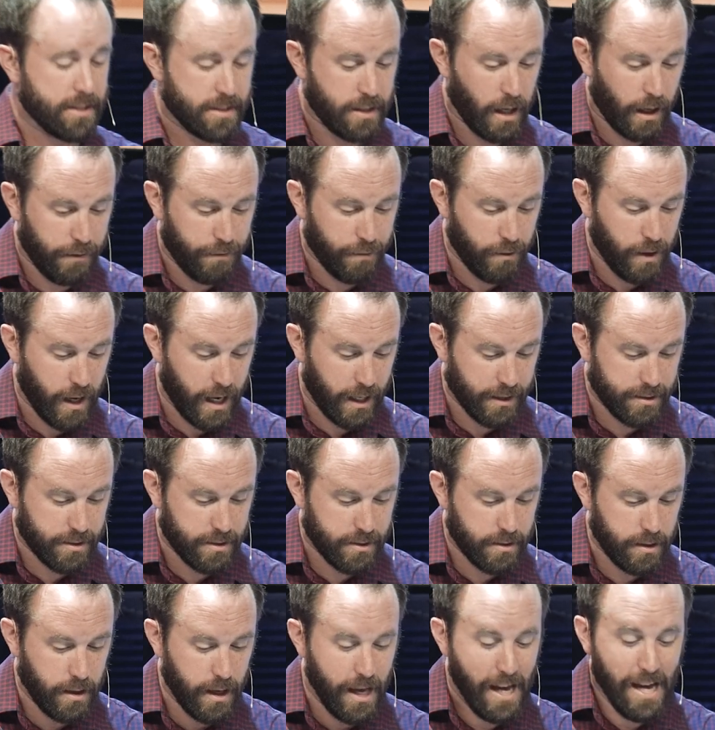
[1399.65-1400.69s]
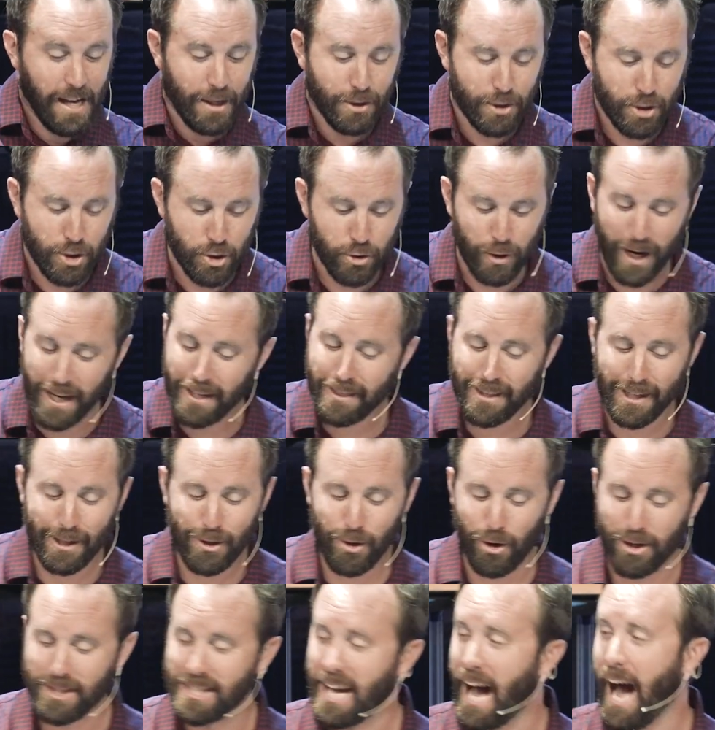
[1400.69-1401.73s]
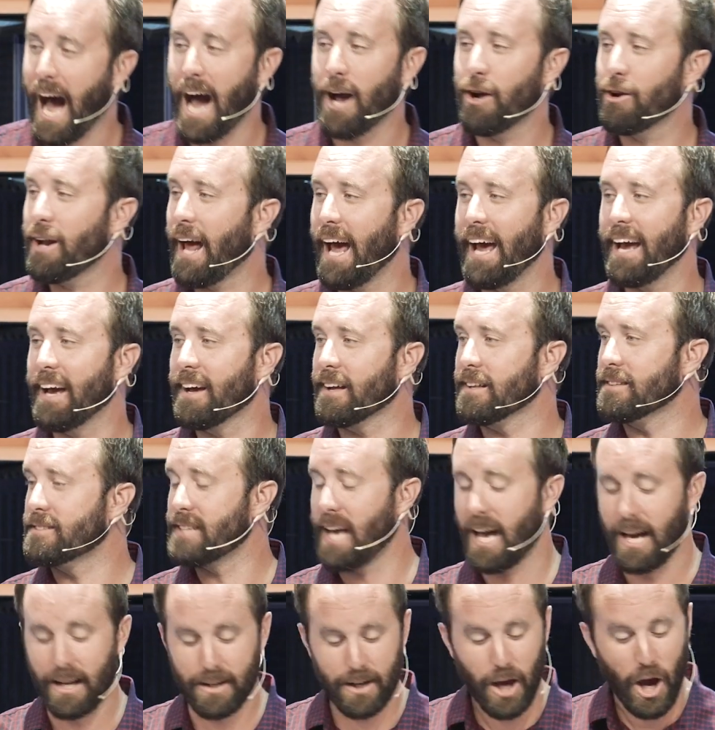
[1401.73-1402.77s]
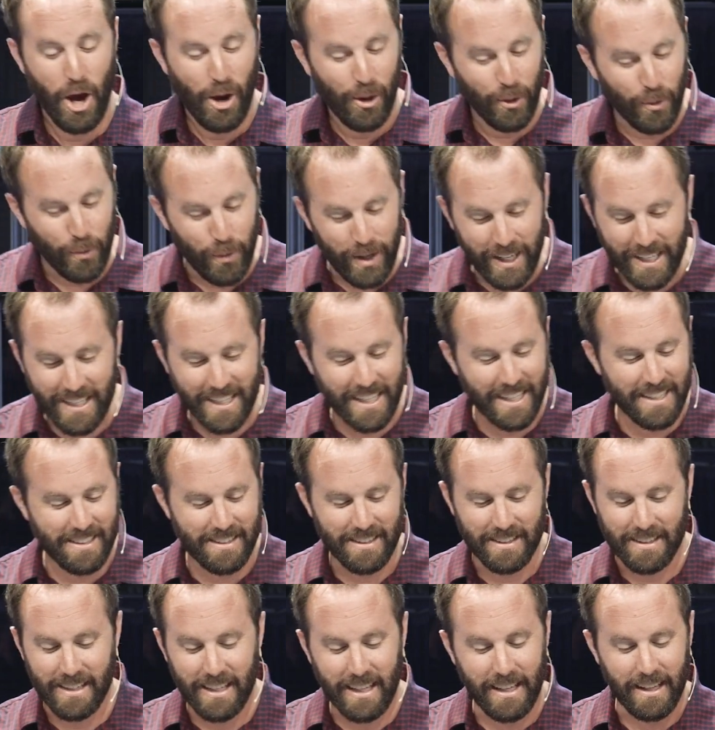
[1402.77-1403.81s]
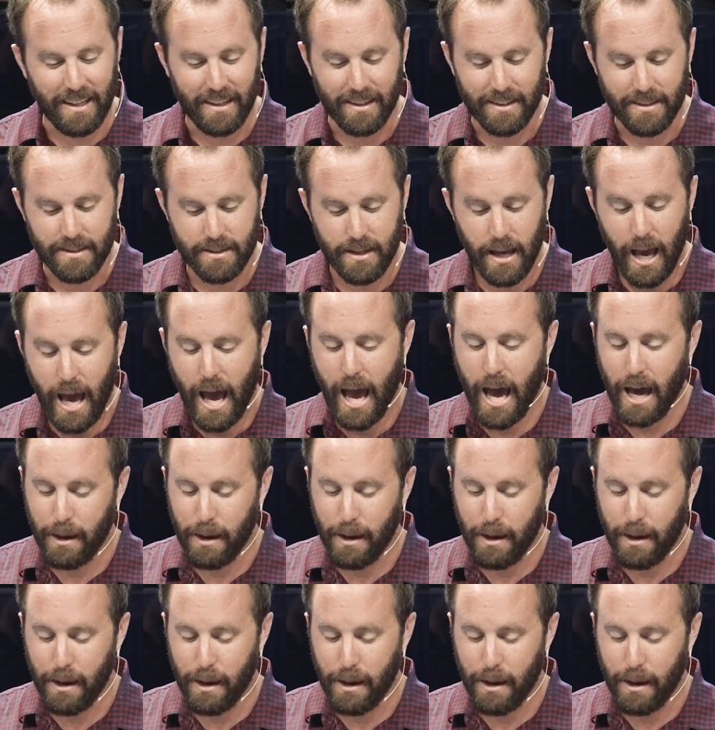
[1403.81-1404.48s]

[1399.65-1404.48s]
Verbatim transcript: has done for us, strengthen your tired hands and weakened knees,